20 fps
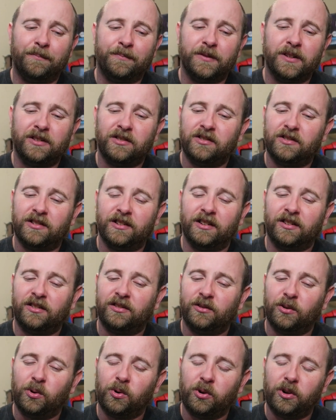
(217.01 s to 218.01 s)
This
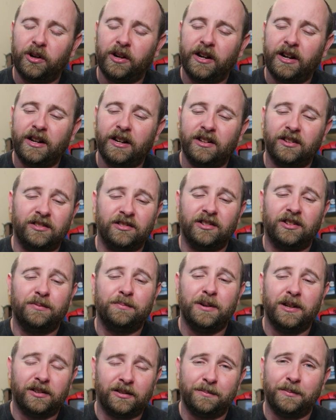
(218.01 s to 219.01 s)
story has just
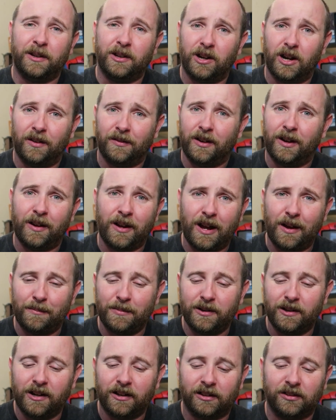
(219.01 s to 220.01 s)
pissed me off. I'll
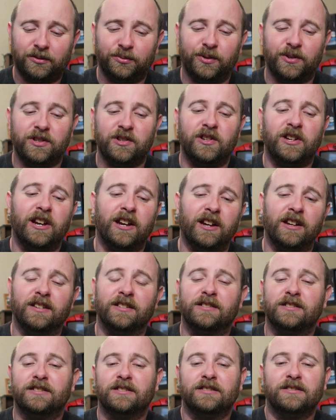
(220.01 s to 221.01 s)
be honest with you
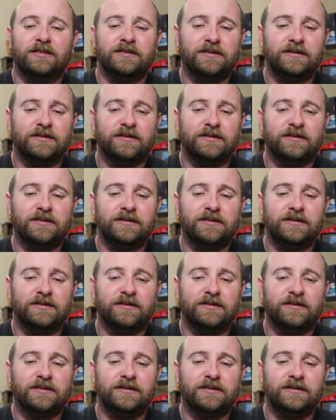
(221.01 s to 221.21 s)
guys.